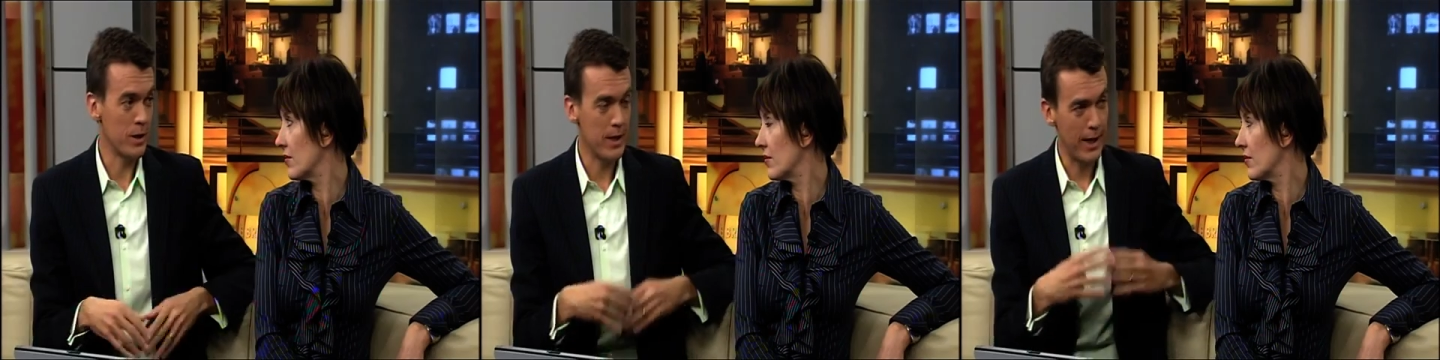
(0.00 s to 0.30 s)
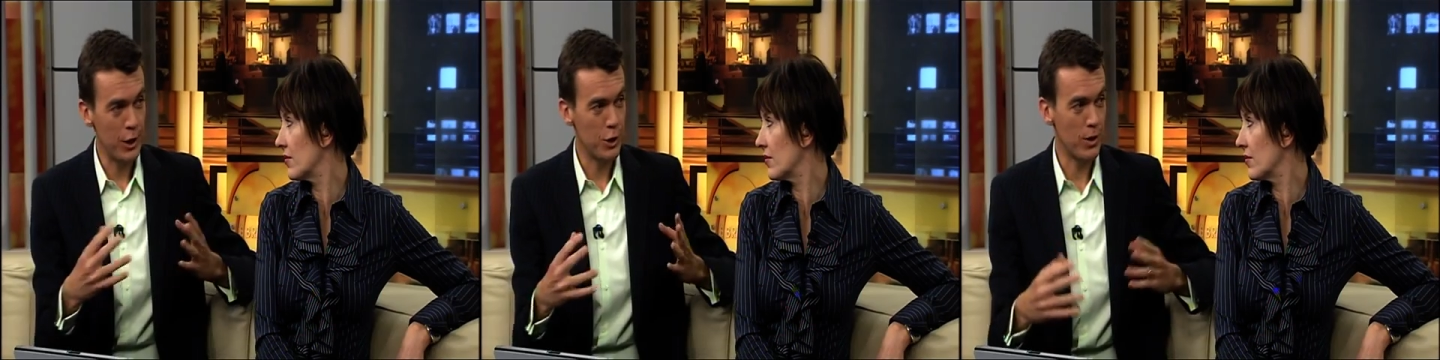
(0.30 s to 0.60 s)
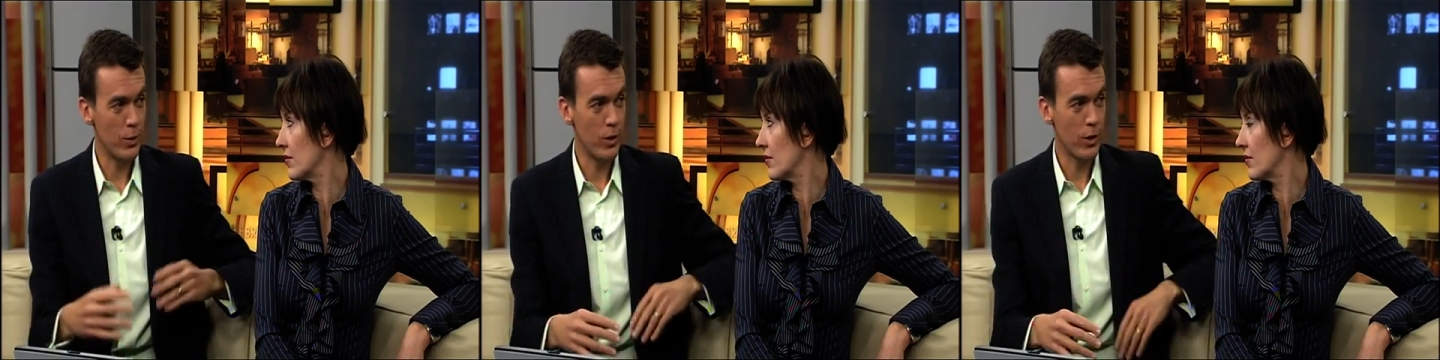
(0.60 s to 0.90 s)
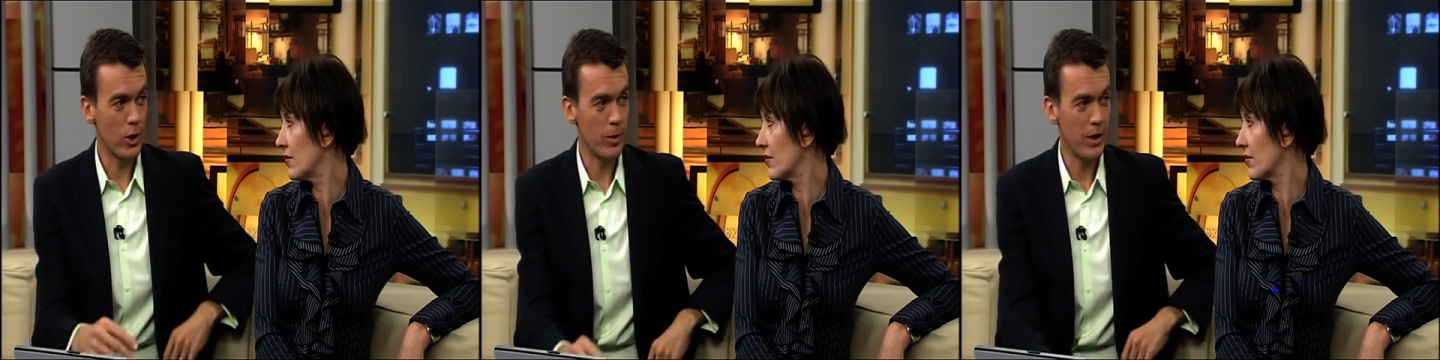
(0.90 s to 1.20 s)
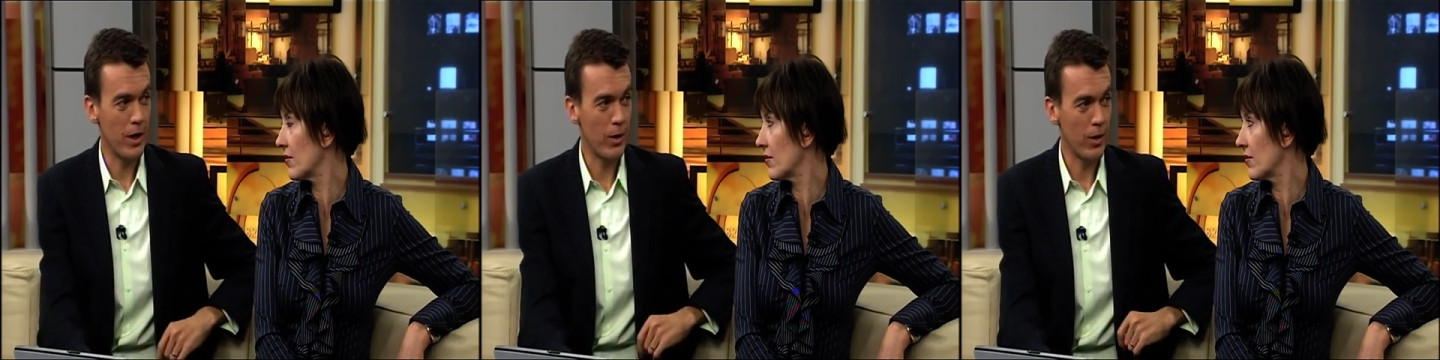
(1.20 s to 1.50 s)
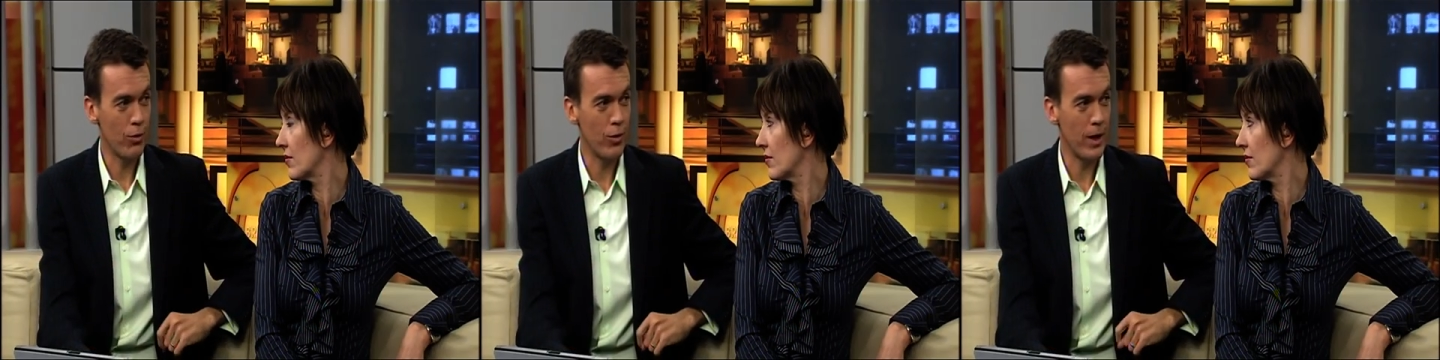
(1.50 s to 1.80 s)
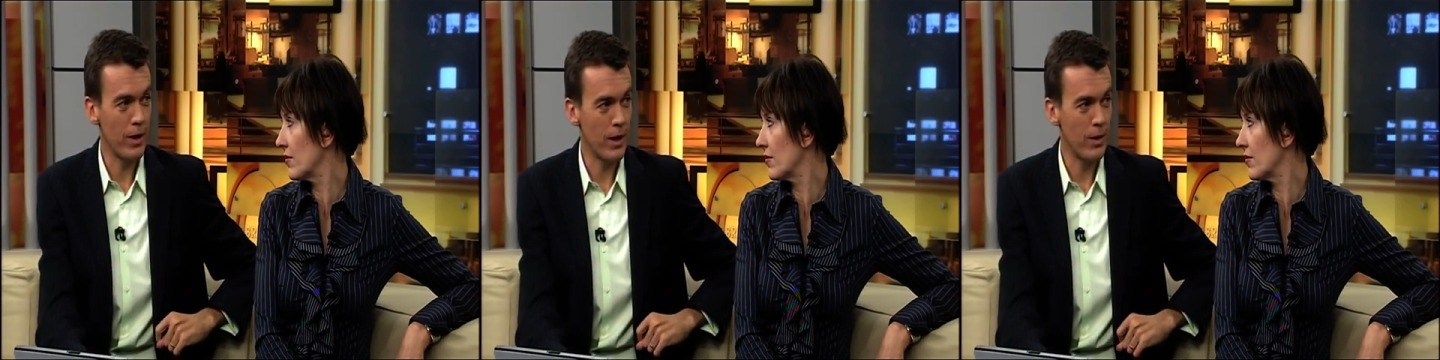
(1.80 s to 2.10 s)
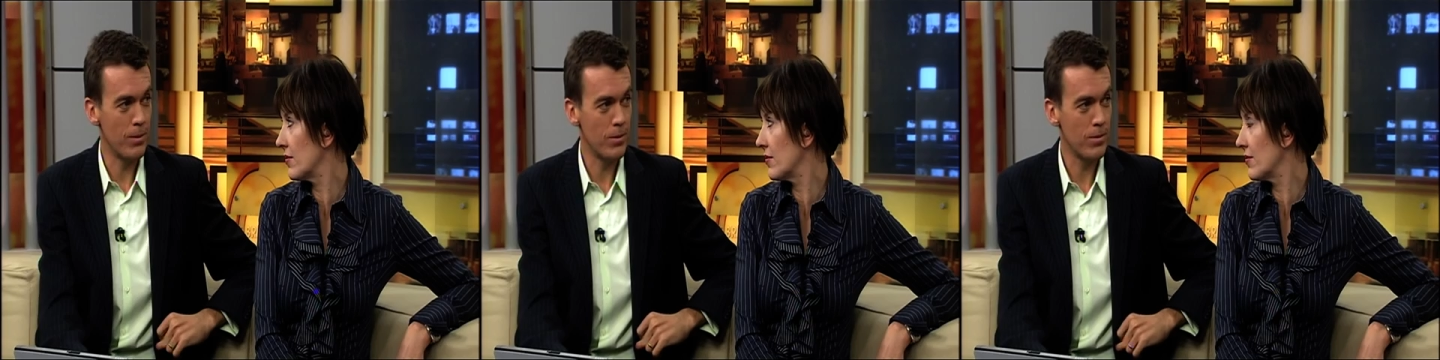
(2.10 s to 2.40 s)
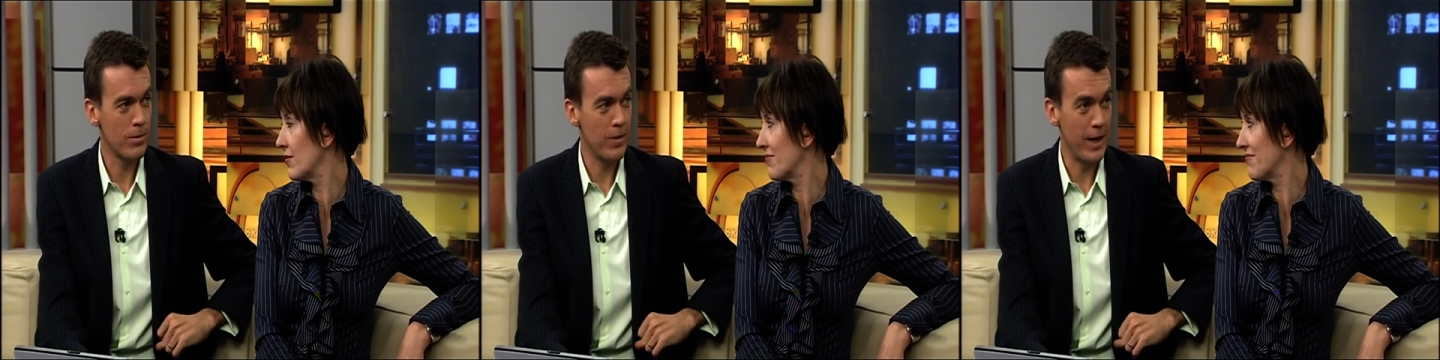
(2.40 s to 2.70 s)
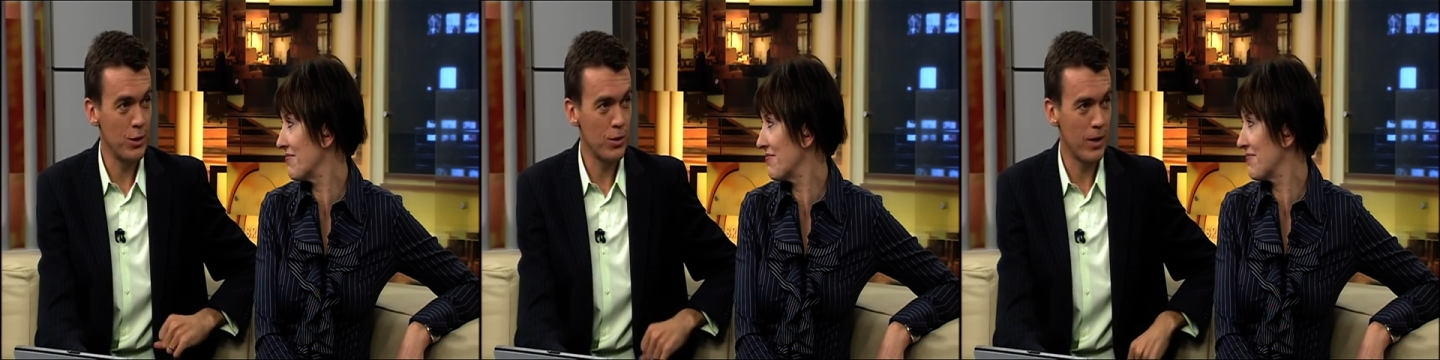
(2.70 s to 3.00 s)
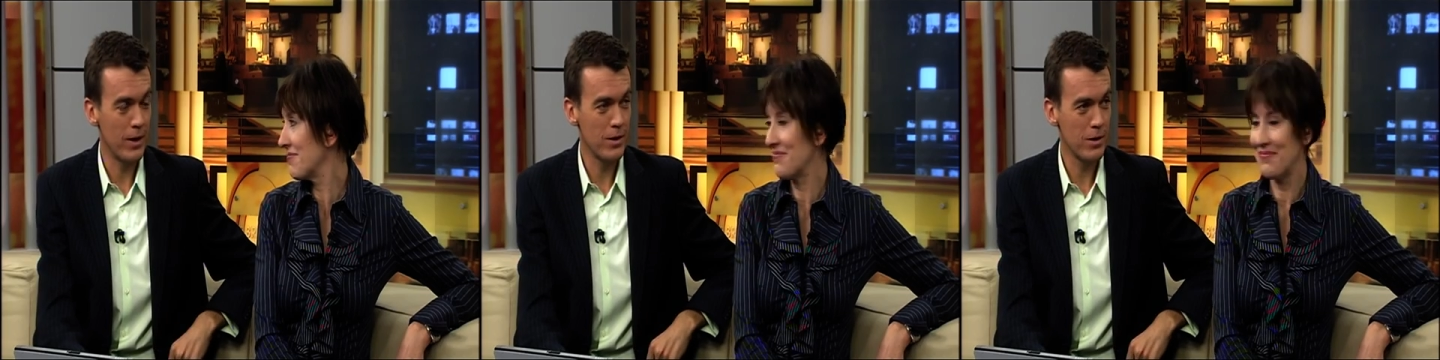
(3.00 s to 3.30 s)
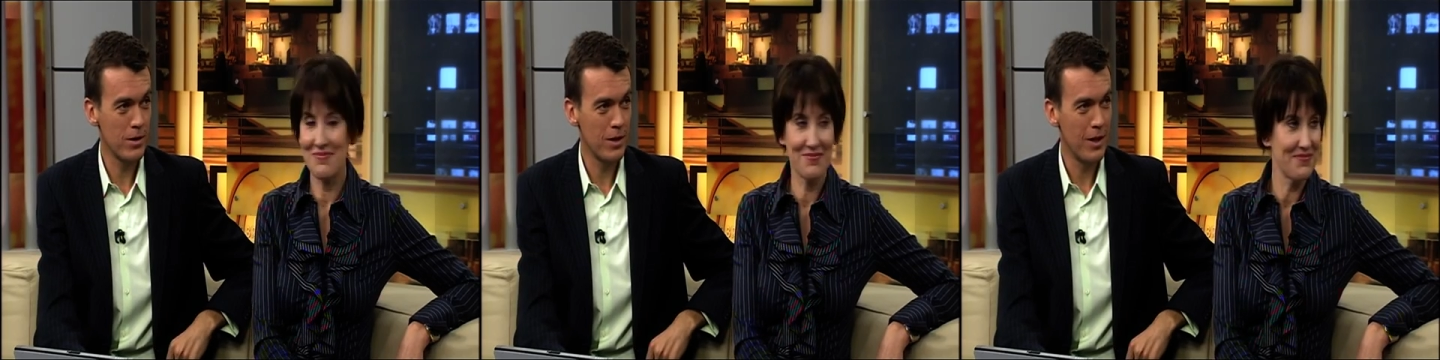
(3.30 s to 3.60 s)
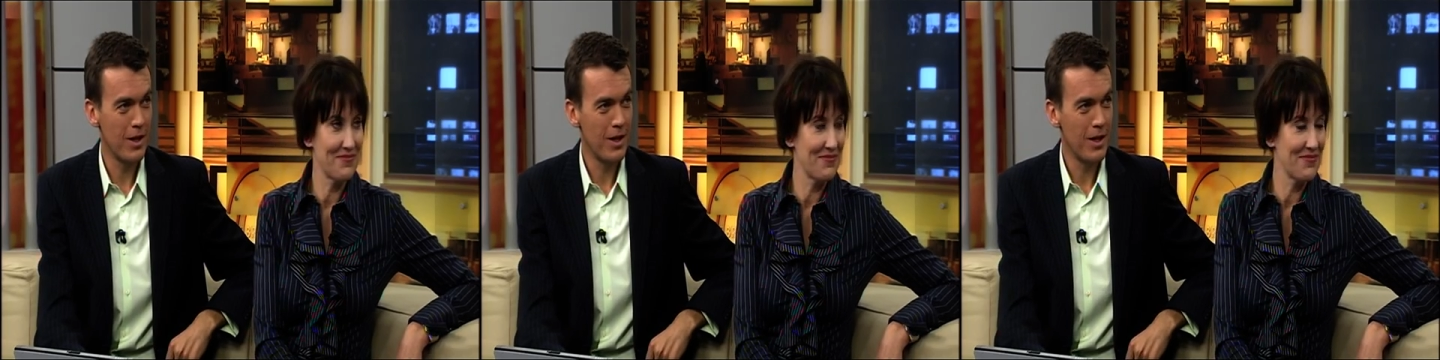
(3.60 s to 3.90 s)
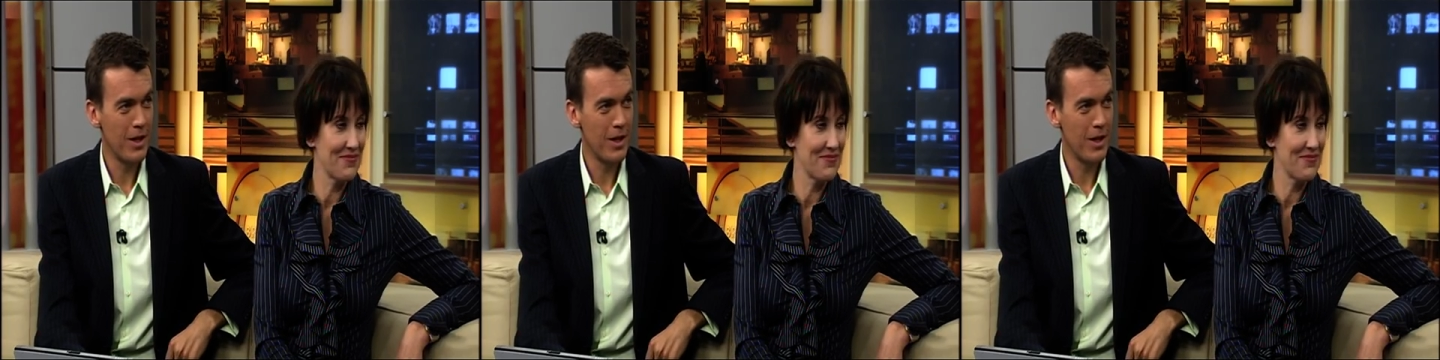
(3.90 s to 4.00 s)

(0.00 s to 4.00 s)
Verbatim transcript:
Speaker 1: contagion in the world economy going through yet another financial crisis. Well, the whole